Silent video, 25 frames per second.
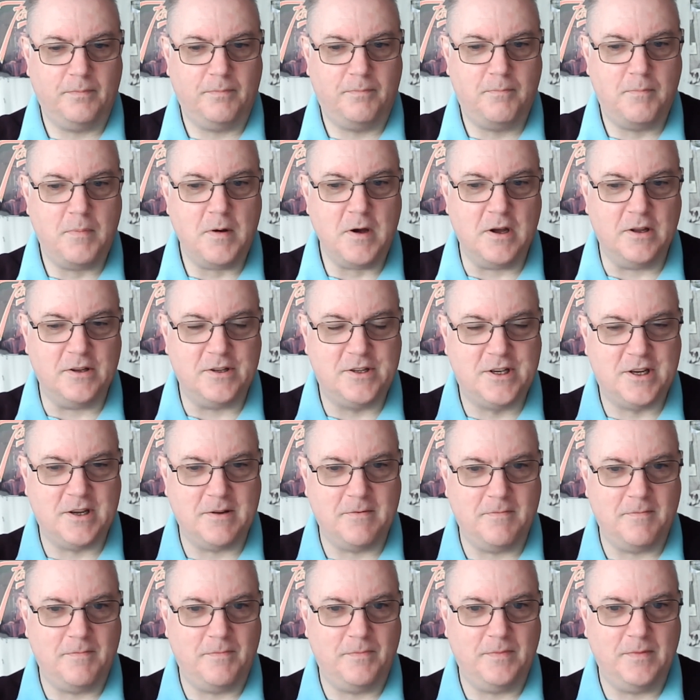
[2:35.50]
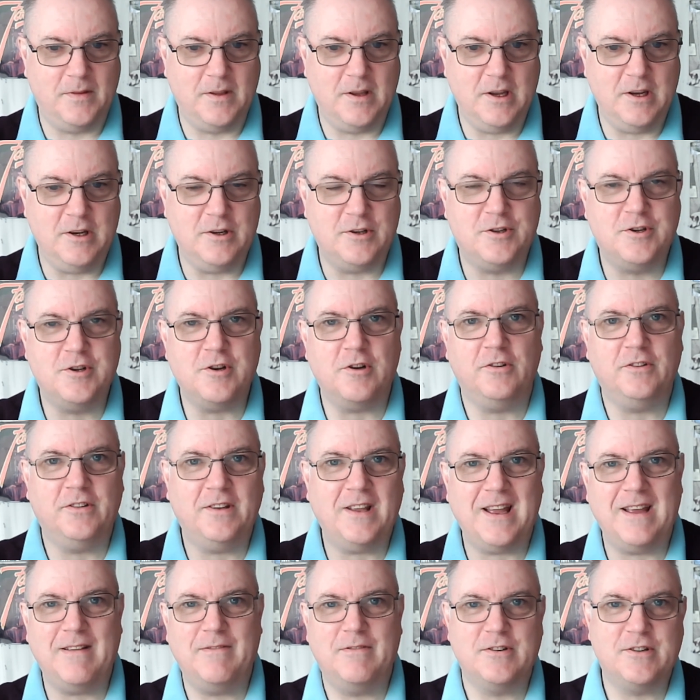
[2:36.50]
But it's John
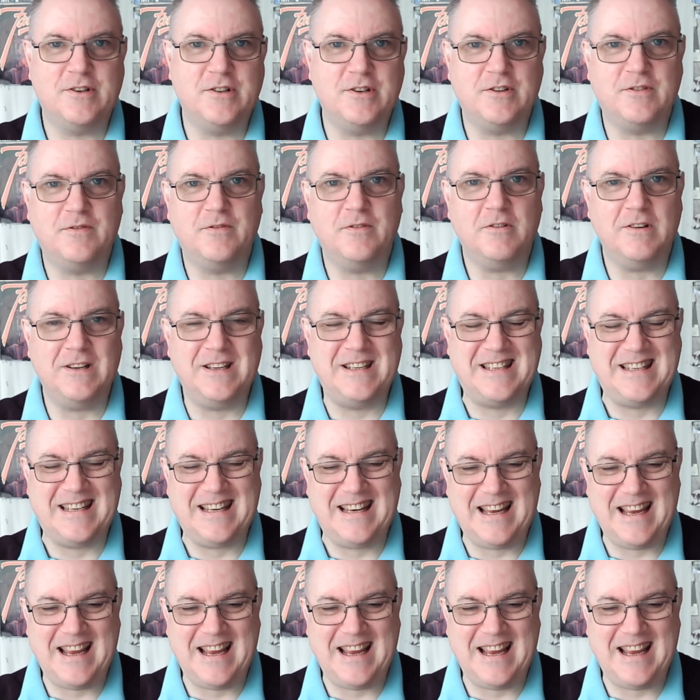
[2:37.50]
Davison's voice.